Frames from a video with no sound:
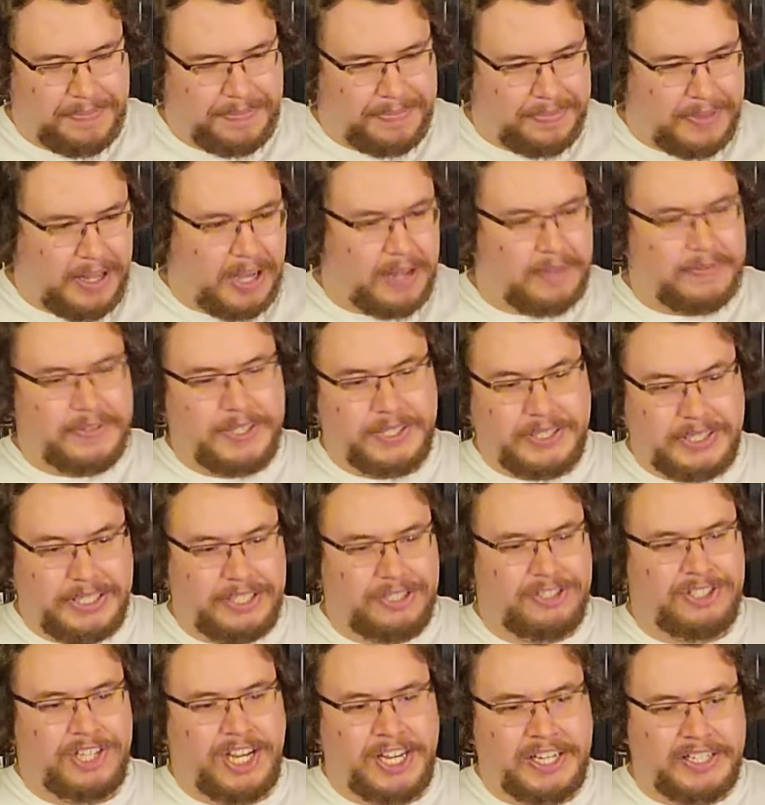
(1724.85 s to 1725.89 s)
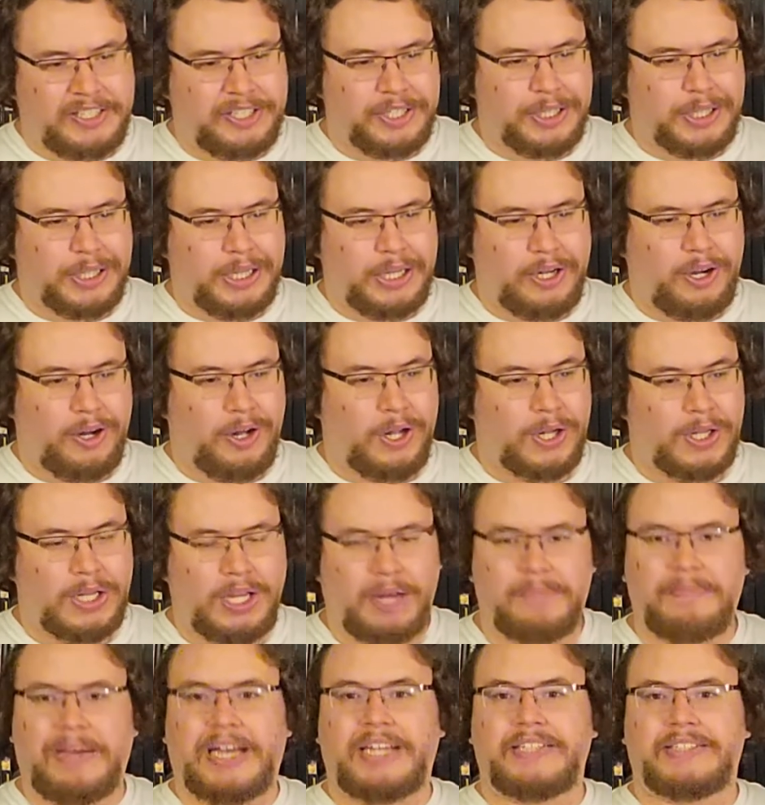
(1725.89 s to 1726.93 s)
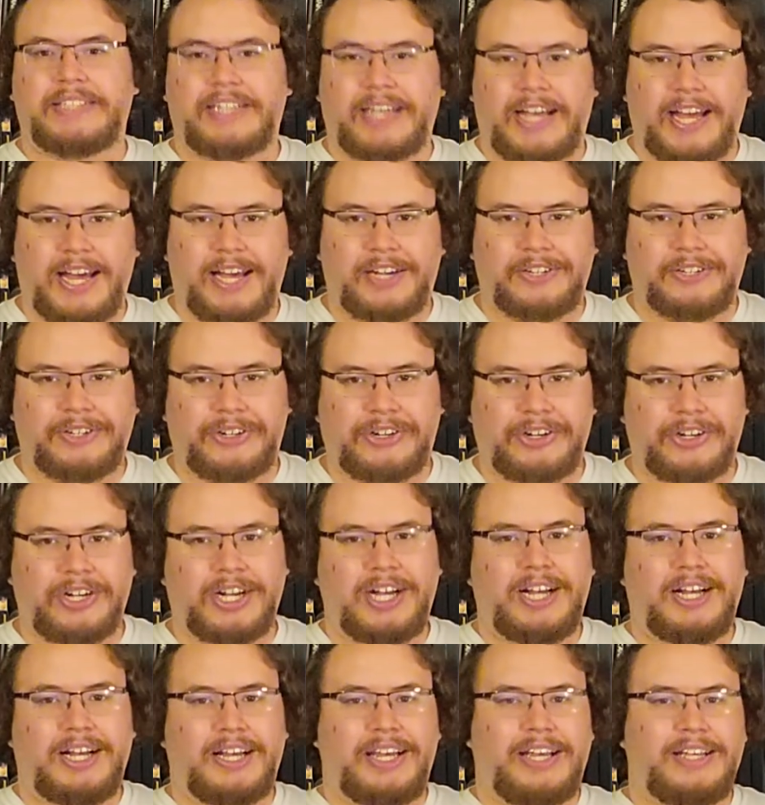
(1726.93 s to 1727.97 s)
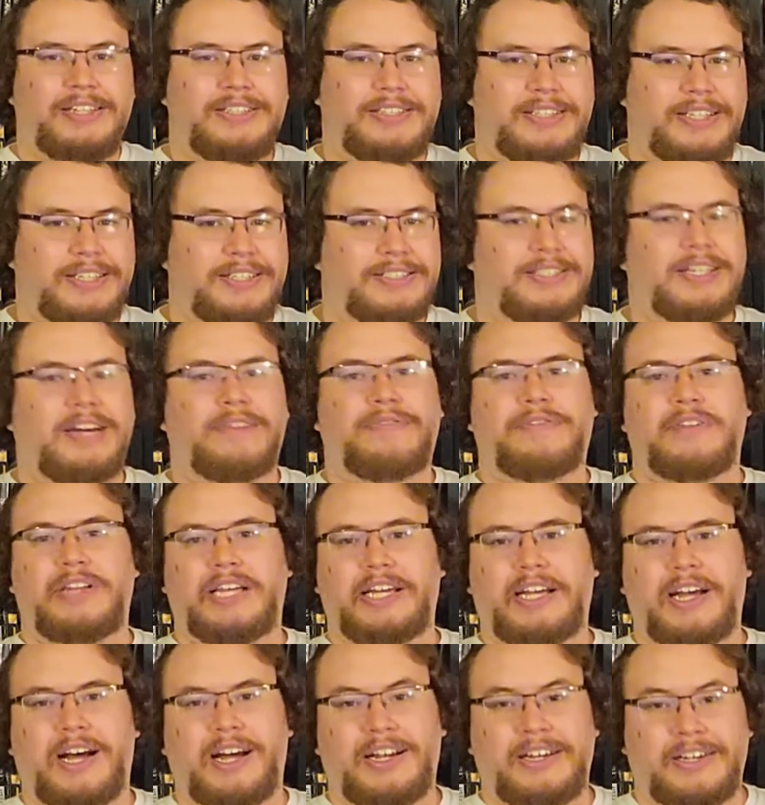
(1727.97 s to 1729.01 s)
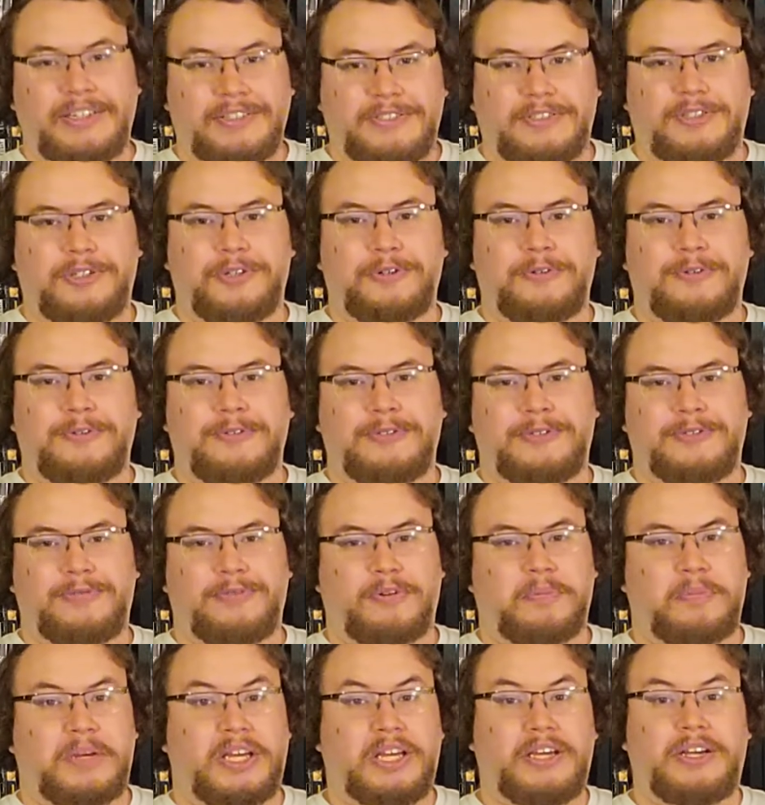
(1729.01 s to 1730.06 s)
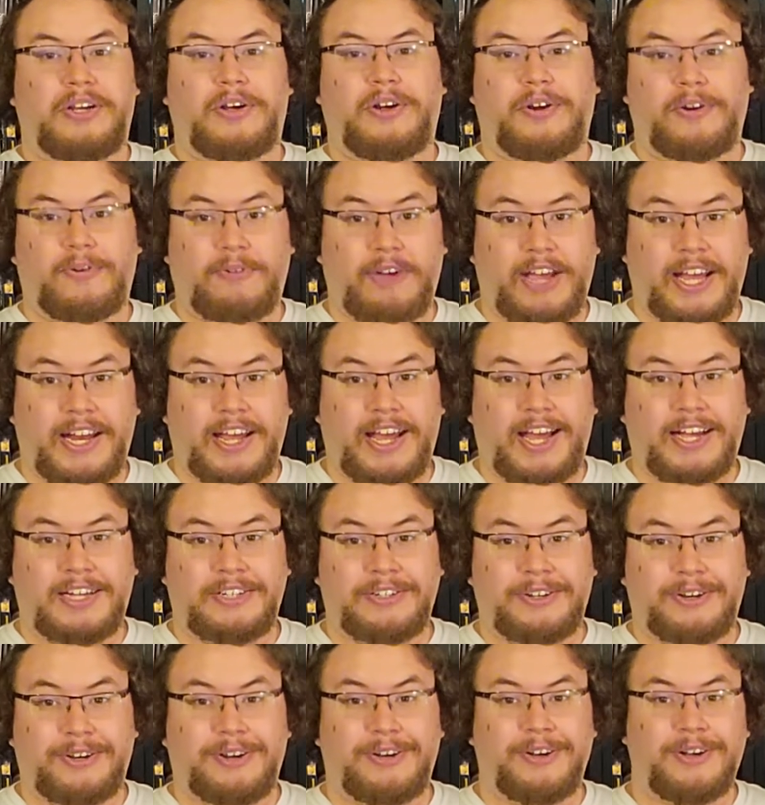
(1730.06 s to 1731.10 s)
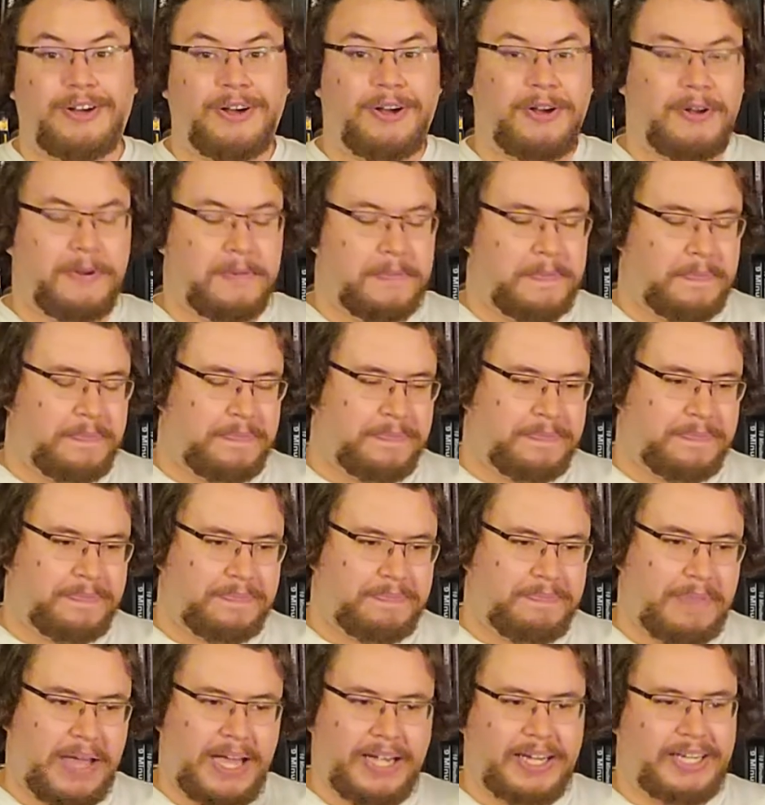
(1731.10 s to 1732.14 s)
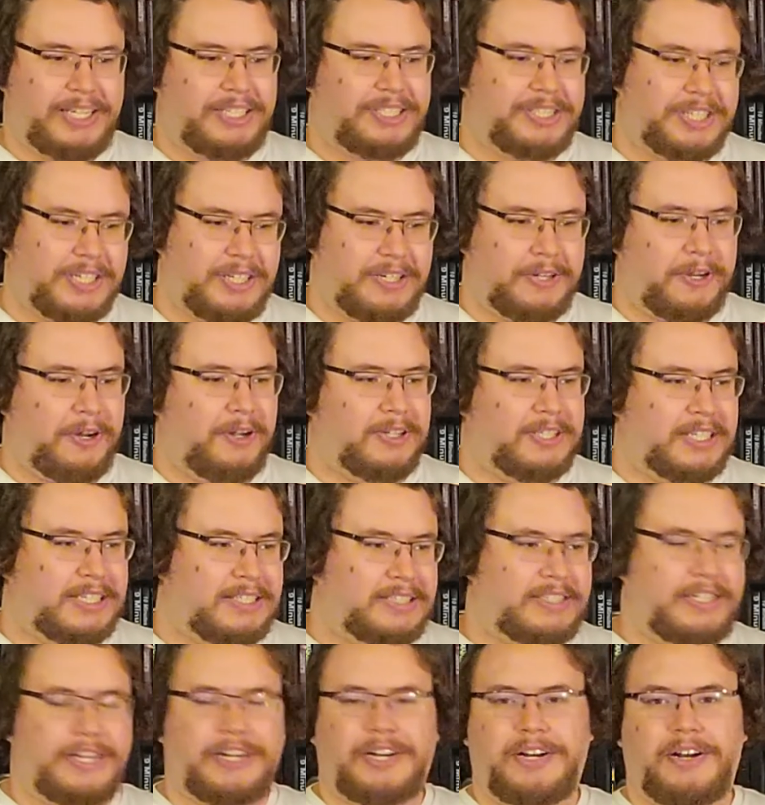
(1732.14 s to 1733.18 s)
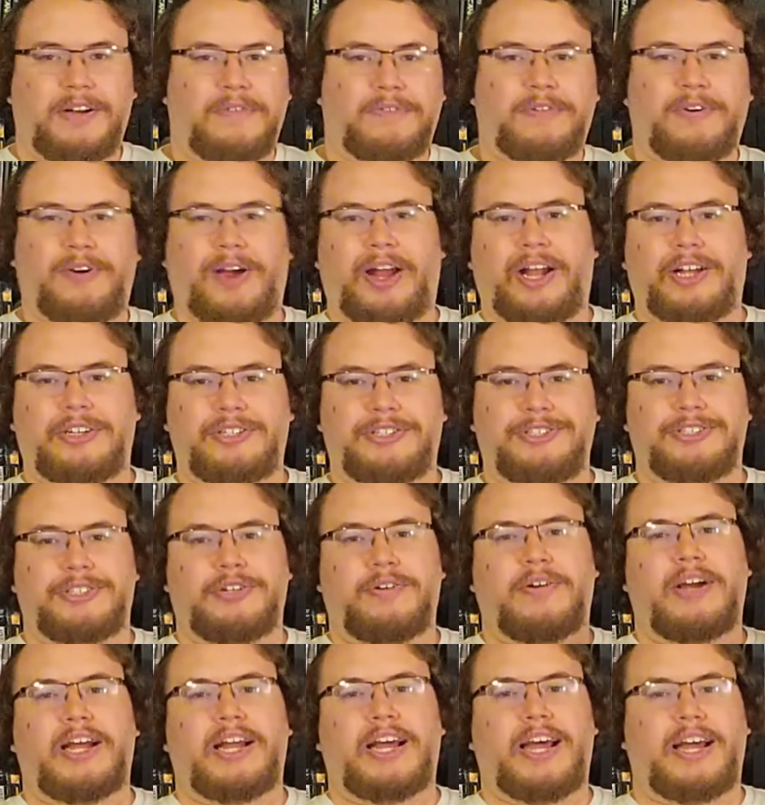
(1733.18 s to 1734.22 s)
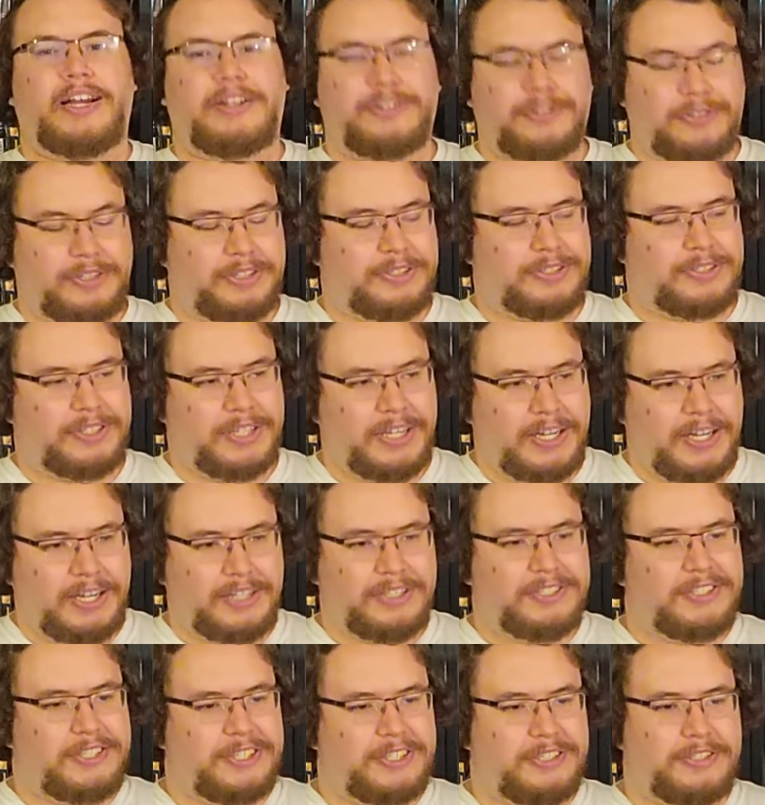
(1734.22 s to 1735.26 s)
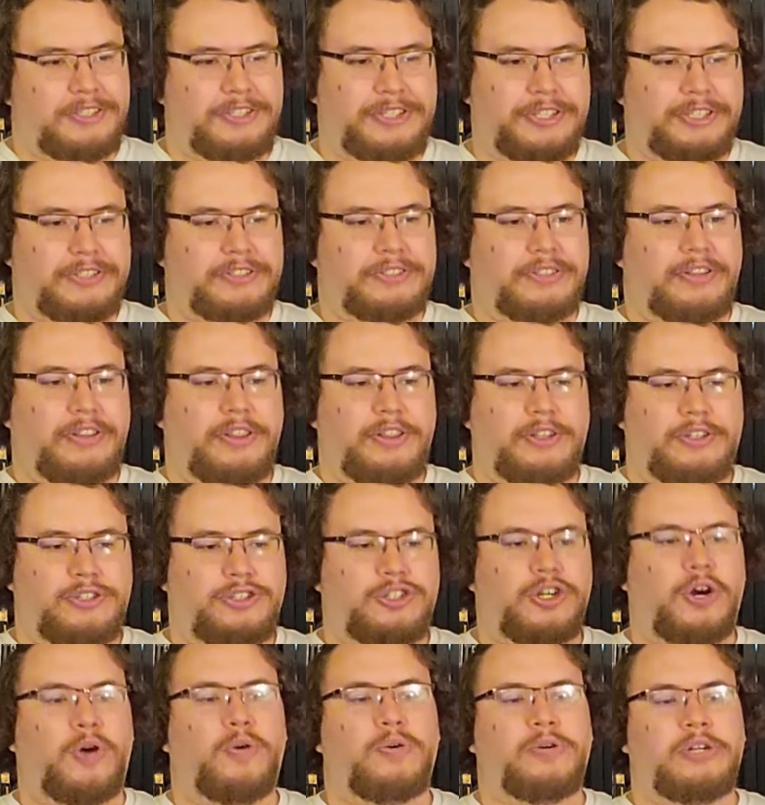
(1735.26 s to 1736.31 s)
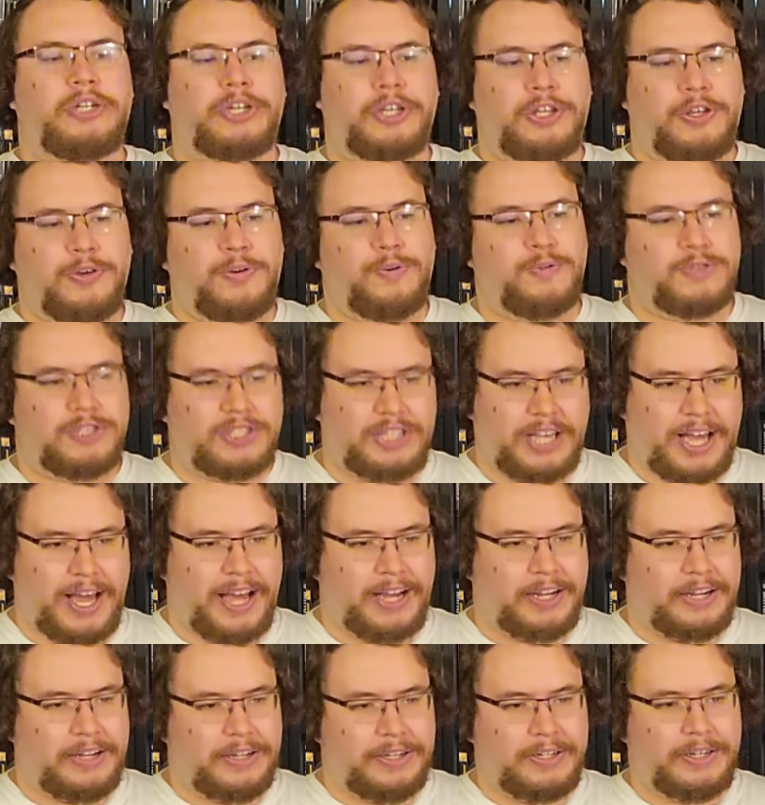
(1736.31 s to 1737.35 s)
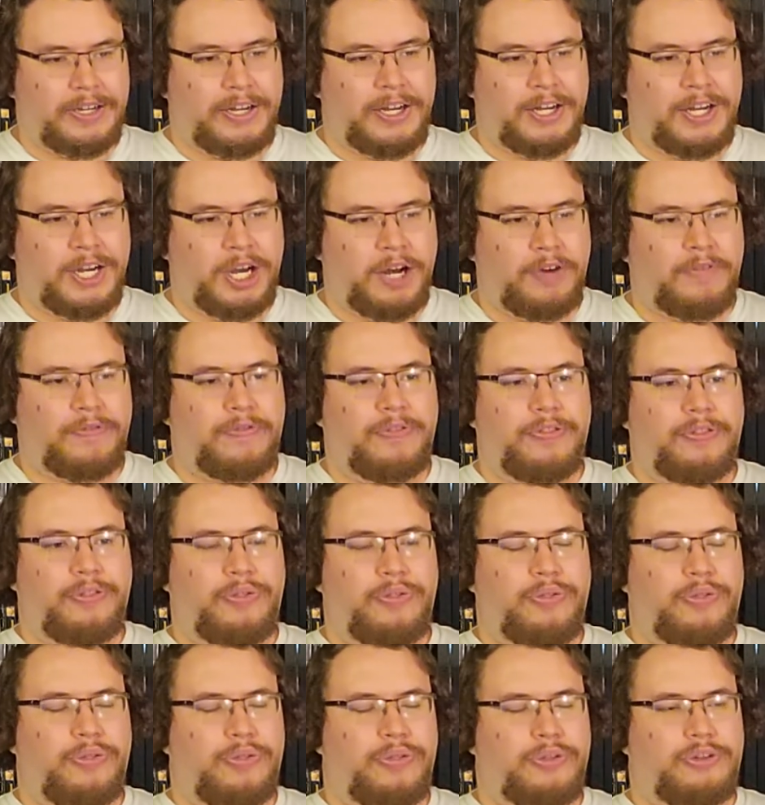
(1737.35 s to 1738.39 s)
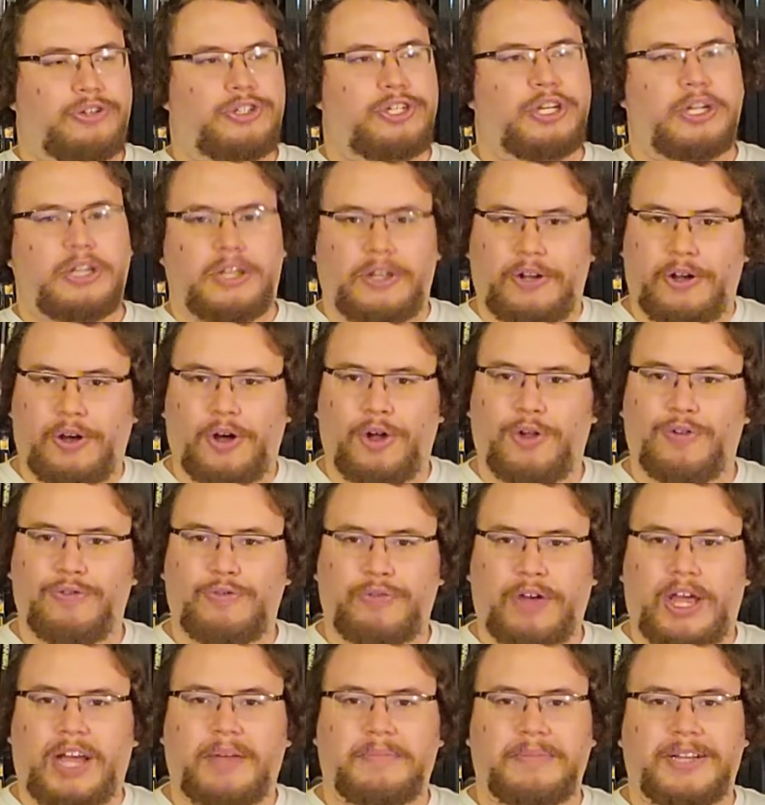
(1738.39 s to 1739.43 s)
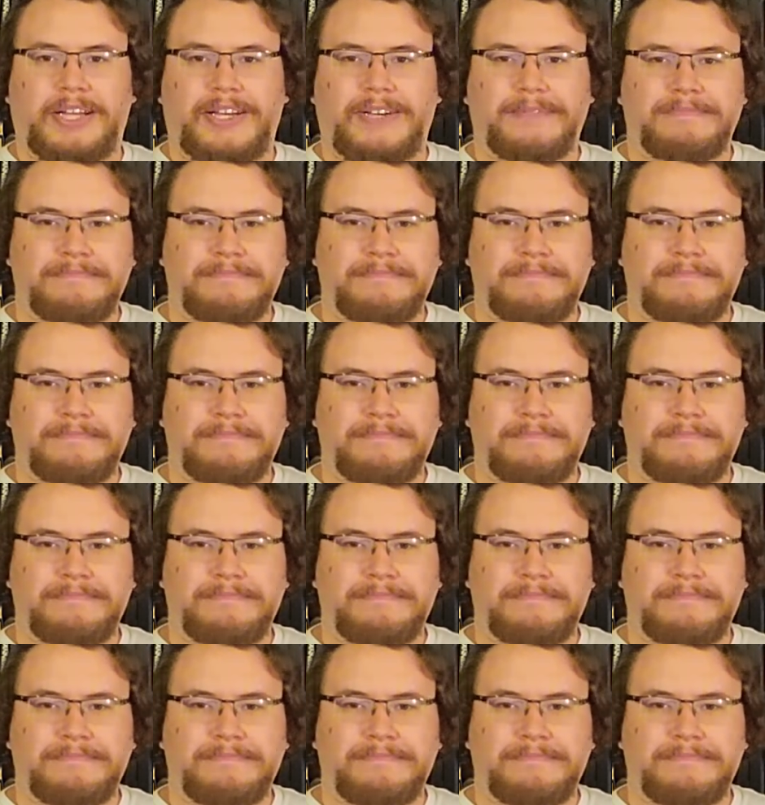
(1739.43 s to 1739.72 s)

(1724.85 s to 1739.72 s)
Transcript: obviously Jake Gyllenhaal, amazing actor. He's he's definitely gotten his dues for being a great actor. Maggie Gyllenhaal doesn't get enough credit. She's a great actress. She she's the Joan Cusack of the Gyllenhaal family.